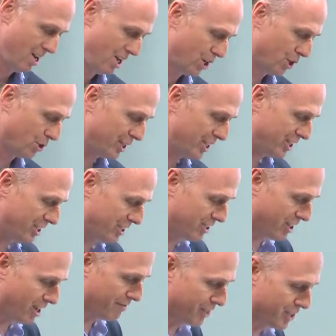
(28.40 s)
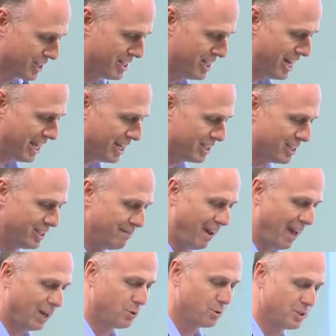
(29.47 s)
Chris discovered negative
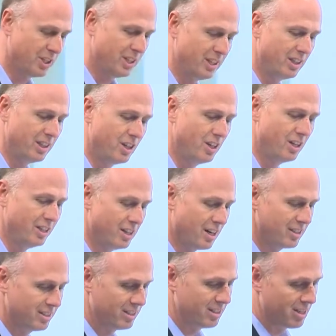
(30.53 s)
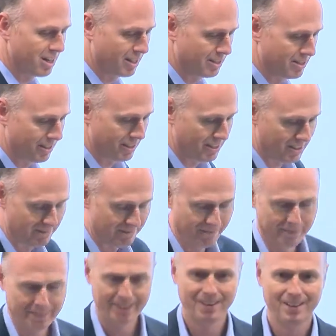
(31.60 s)
equity in the early 1990s.
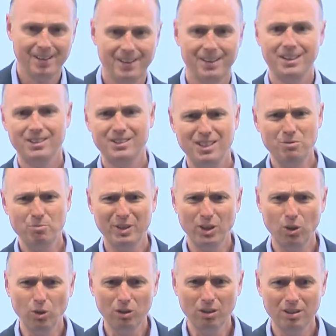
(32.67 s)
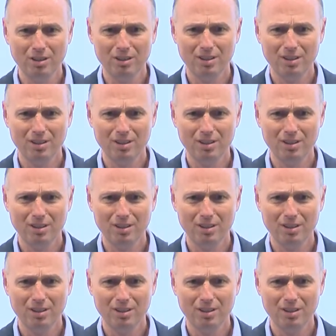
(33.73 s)
Didn't we all?